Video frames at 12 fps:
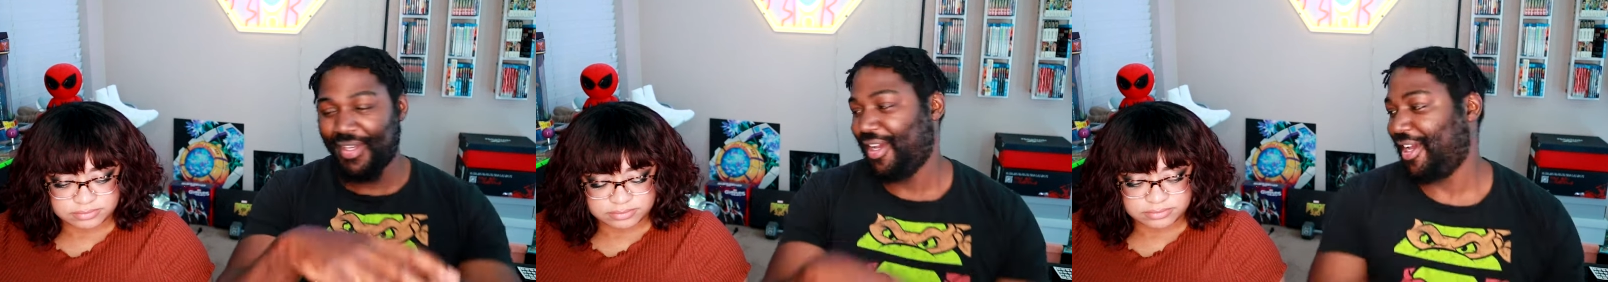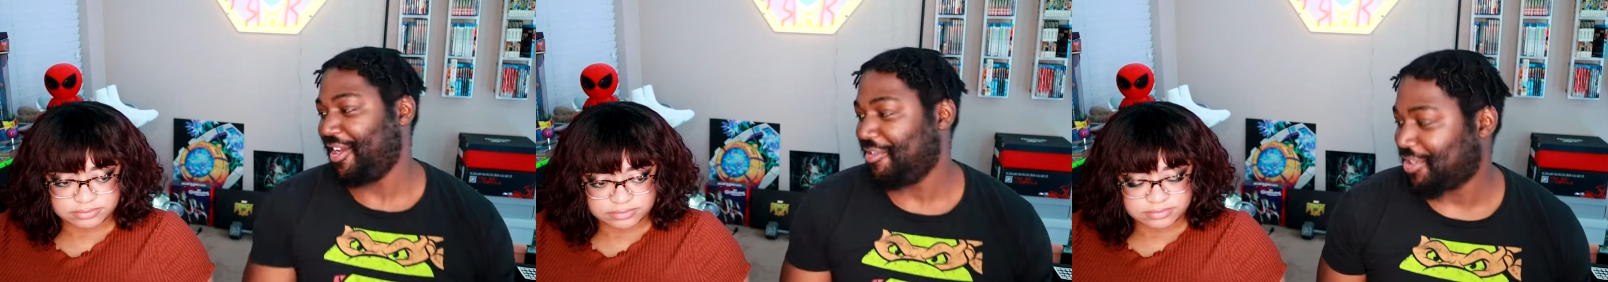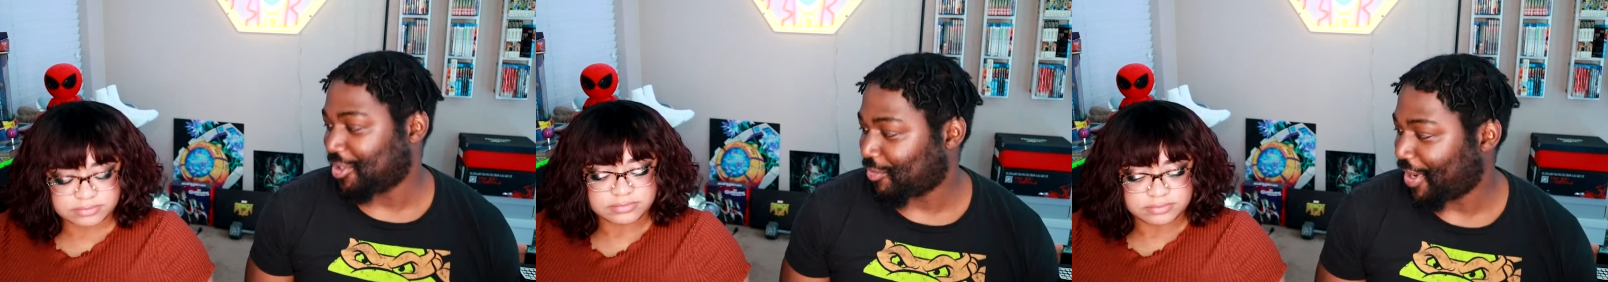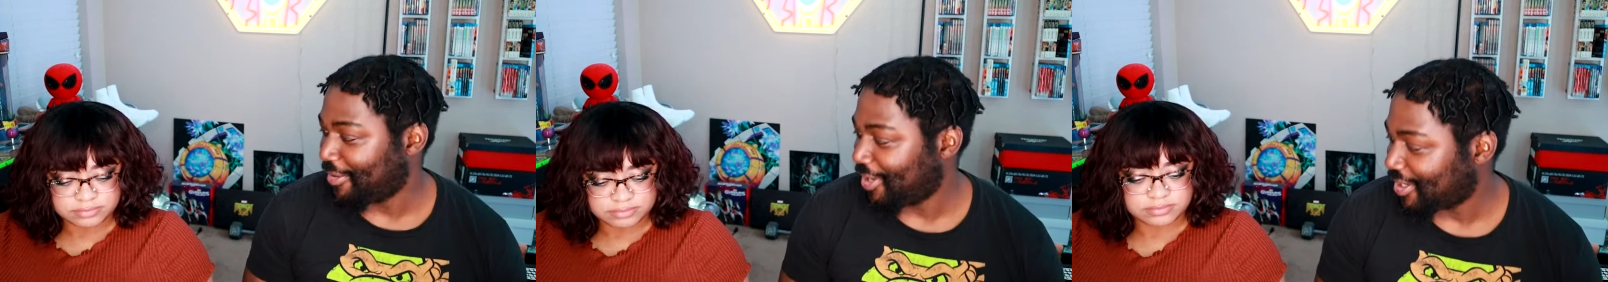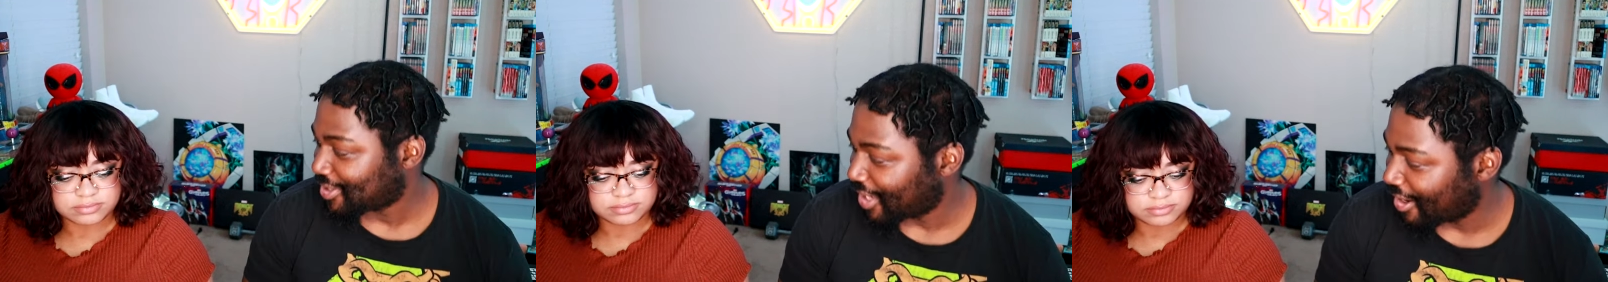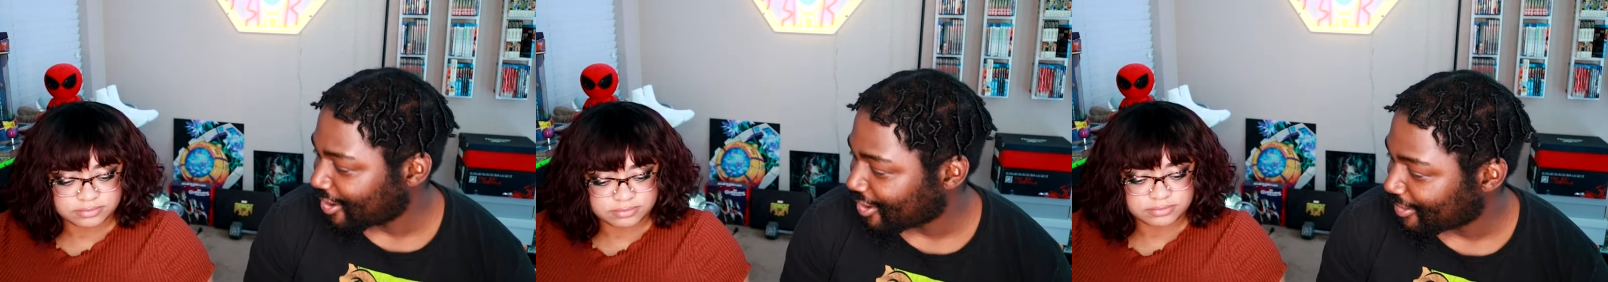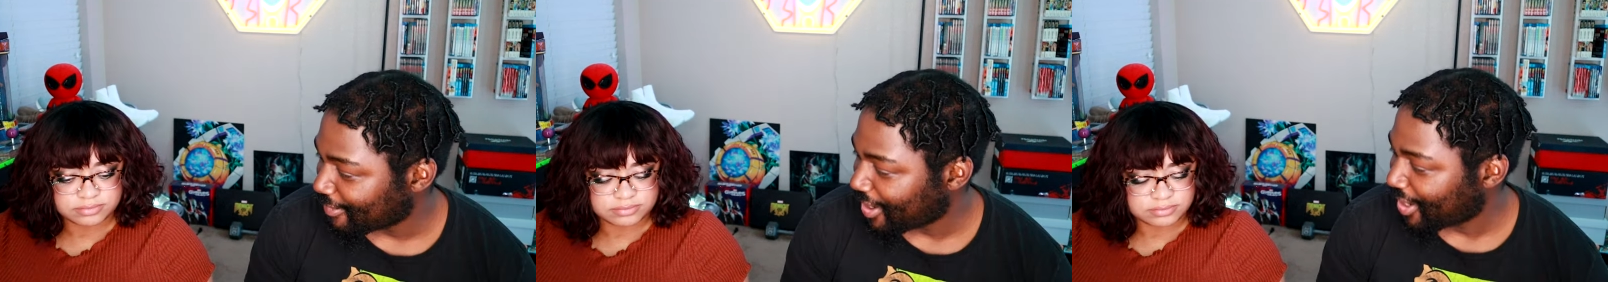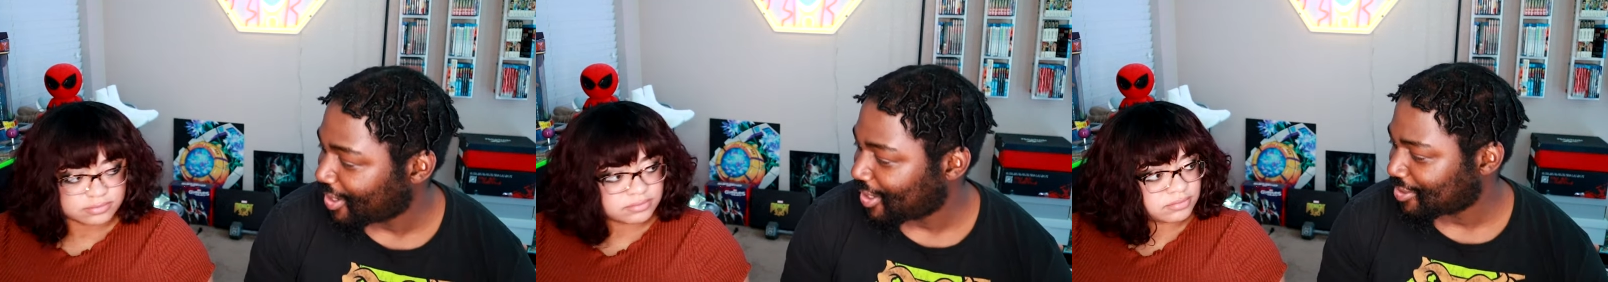Speaker 1: and he was just waiting his turn, man.
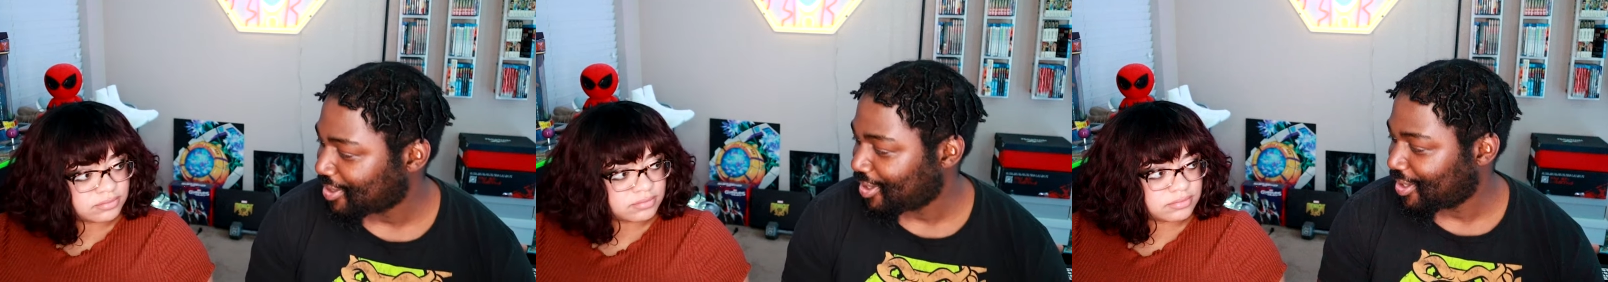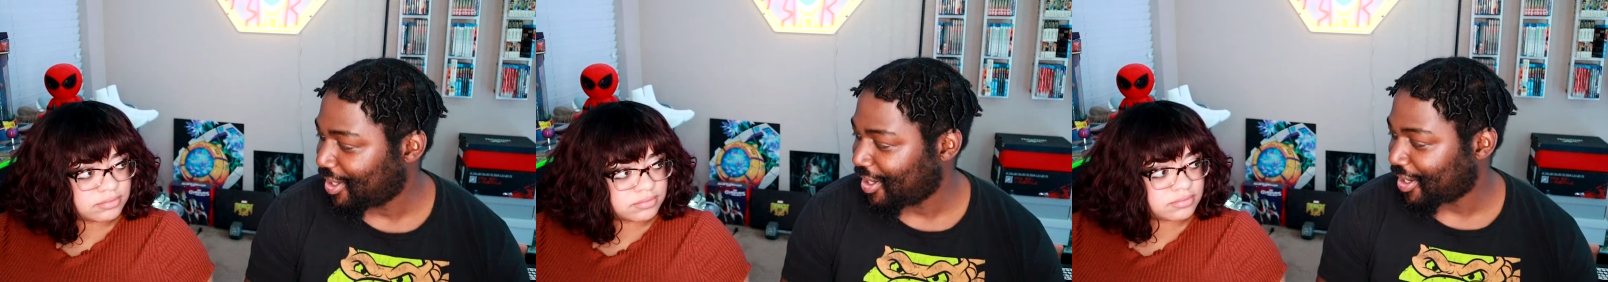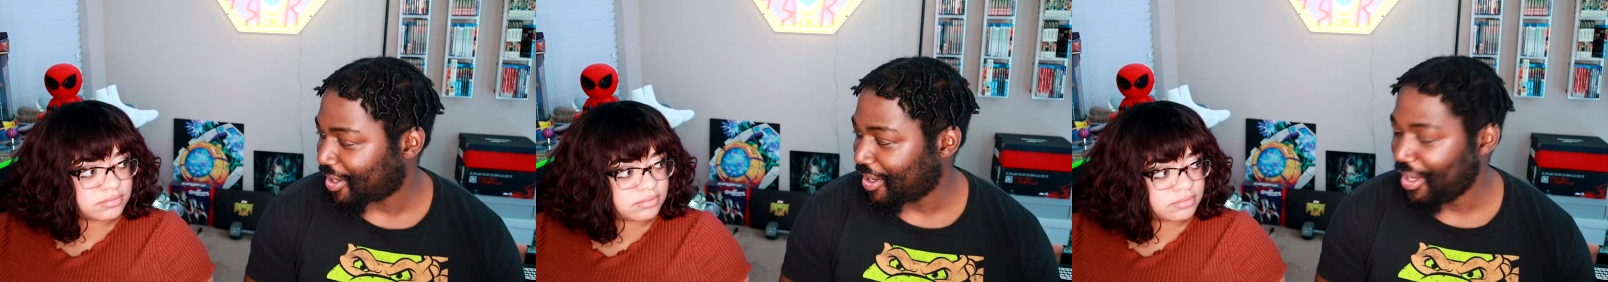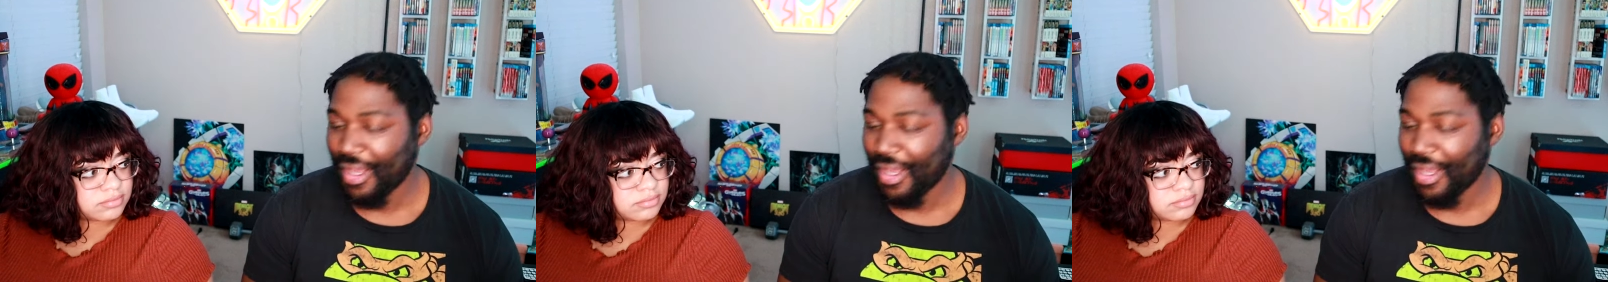And that's what he did.